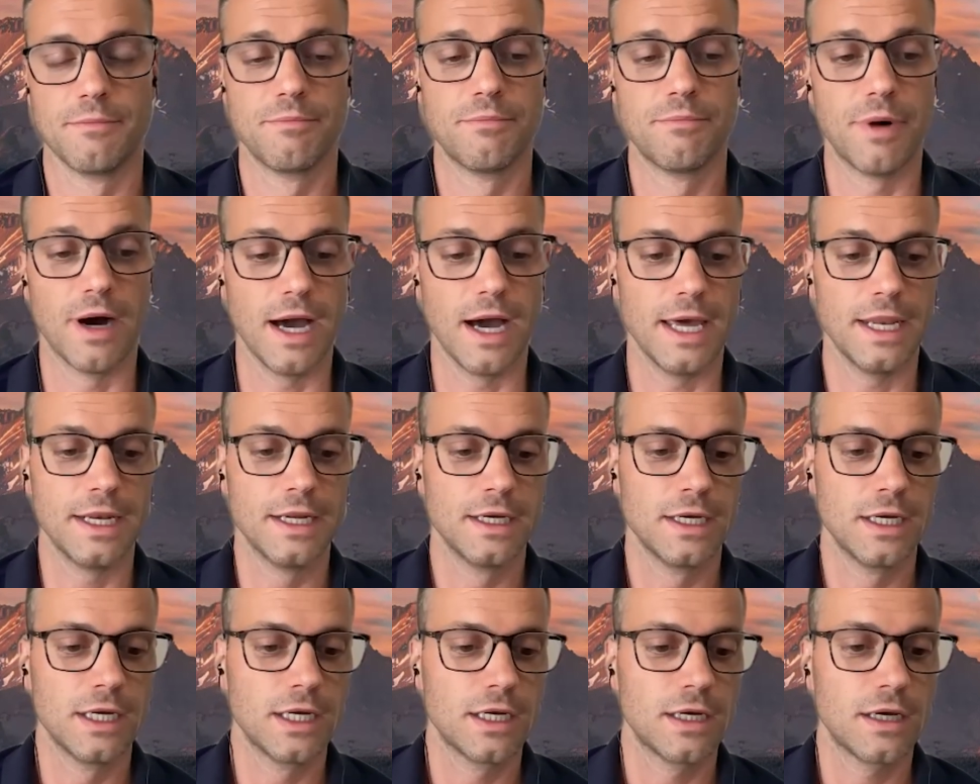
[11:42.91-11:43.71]
But
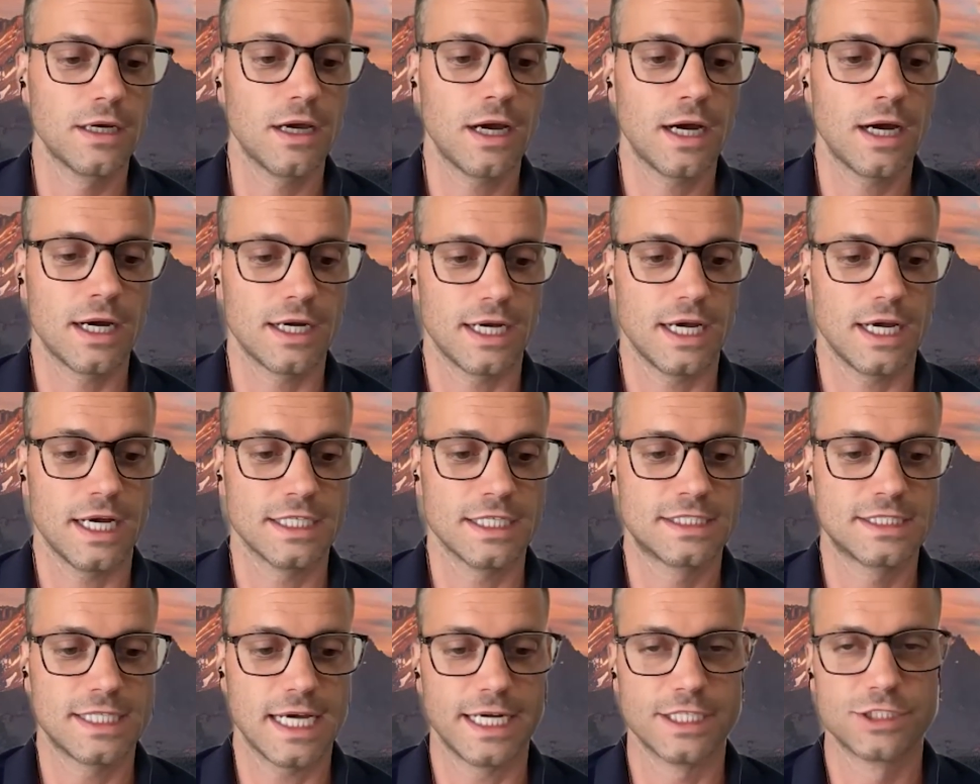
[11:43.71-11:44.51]
uh,
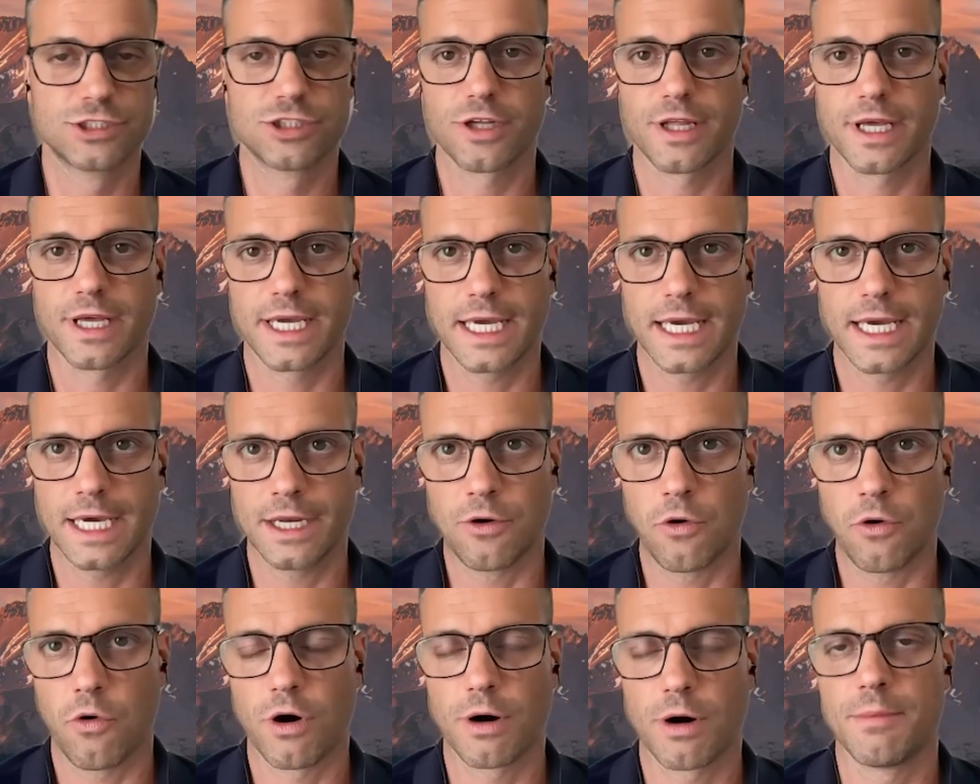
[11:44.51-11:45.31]
essentially in
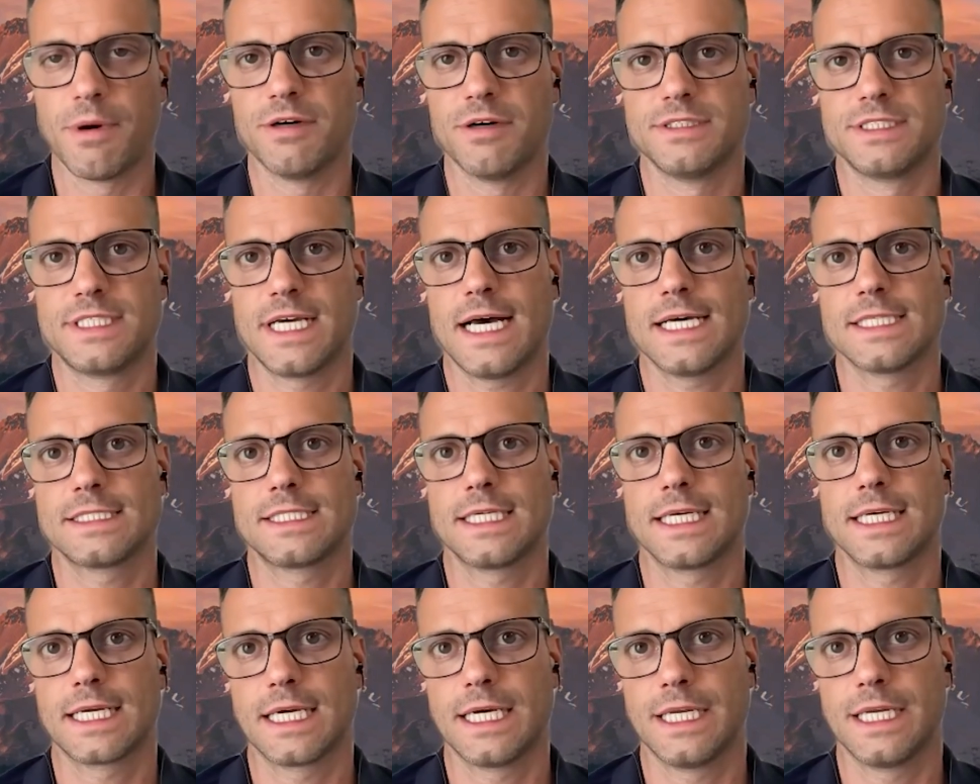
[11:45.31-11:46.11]
hormone
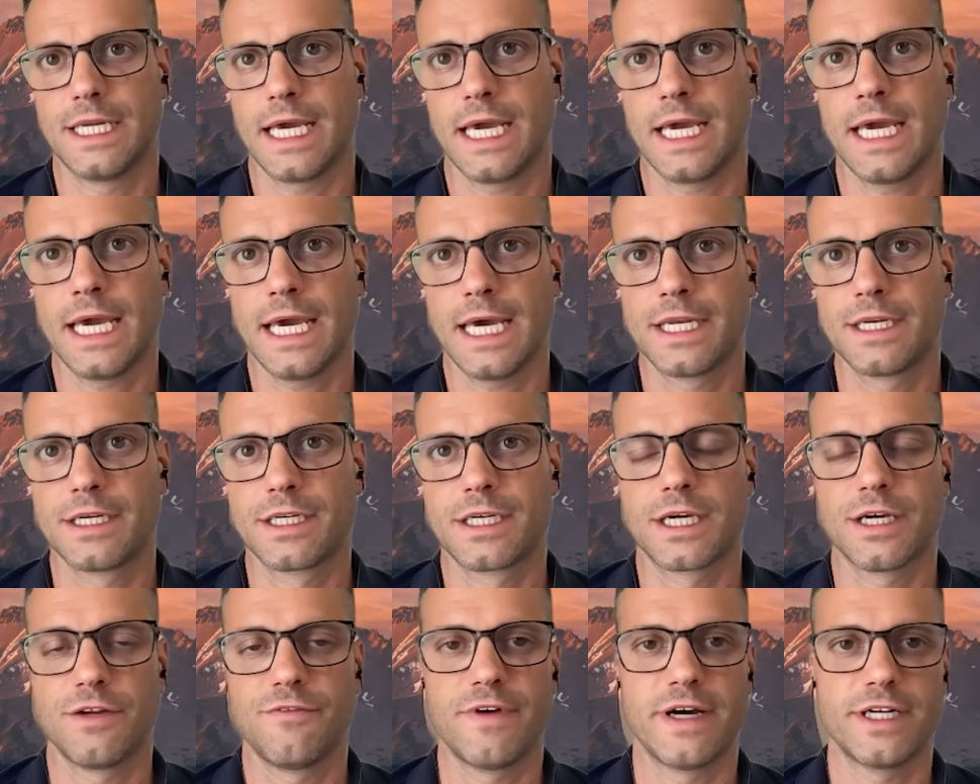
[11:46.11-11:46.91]
testing and, and
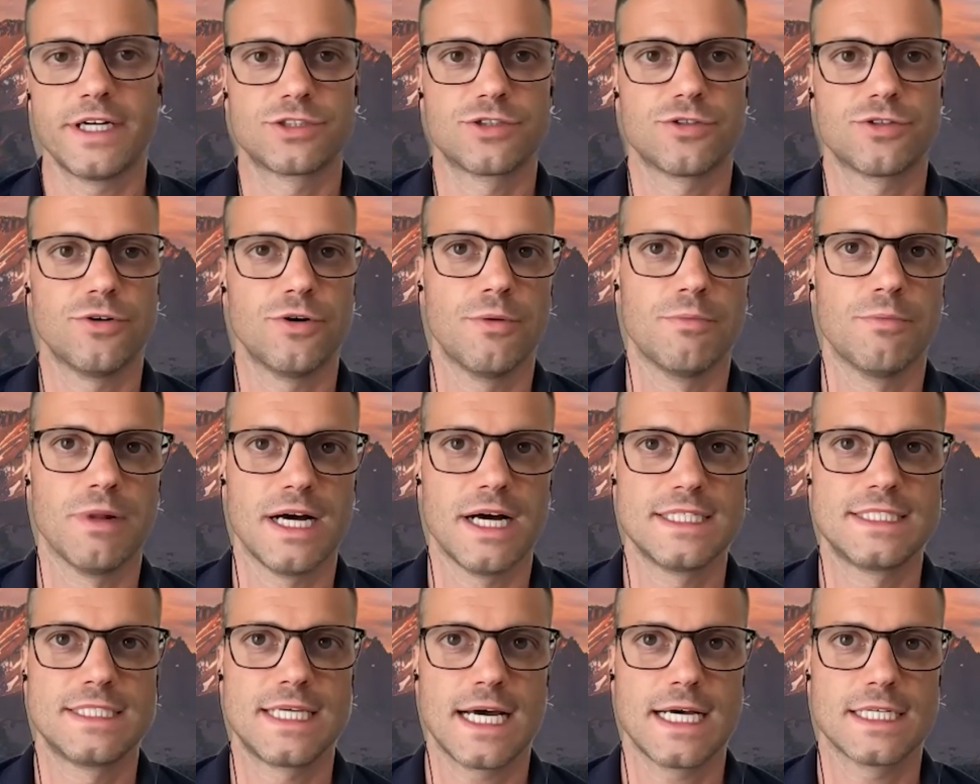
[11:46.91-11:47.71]
conventional
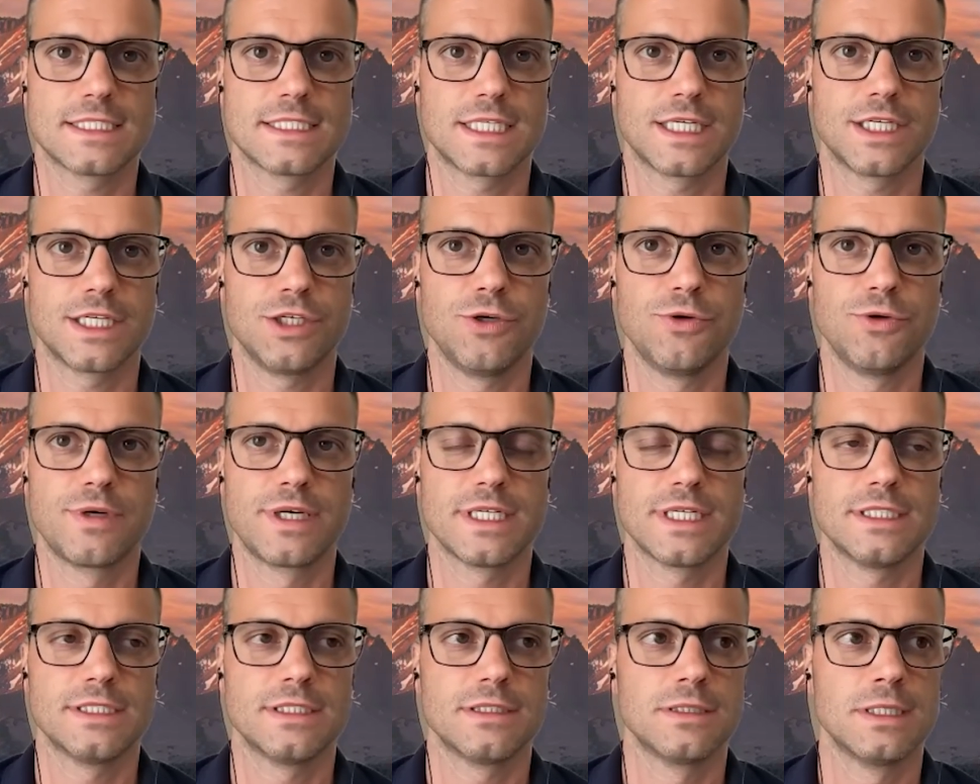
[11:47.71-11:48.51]
blood testing, you
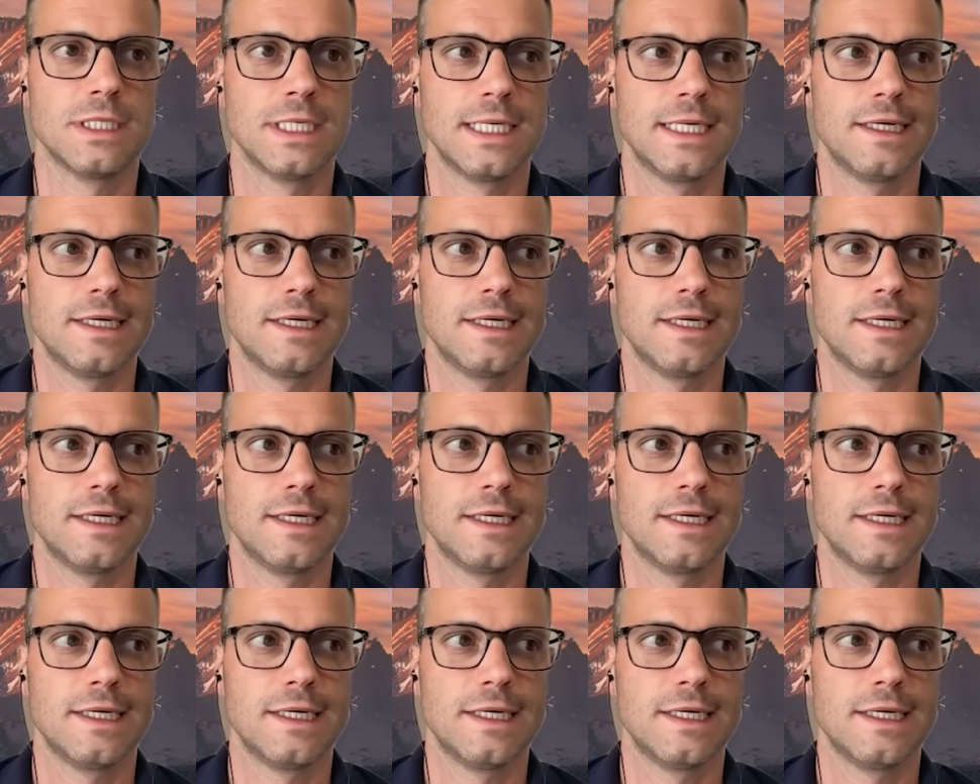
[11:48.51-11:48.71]
can,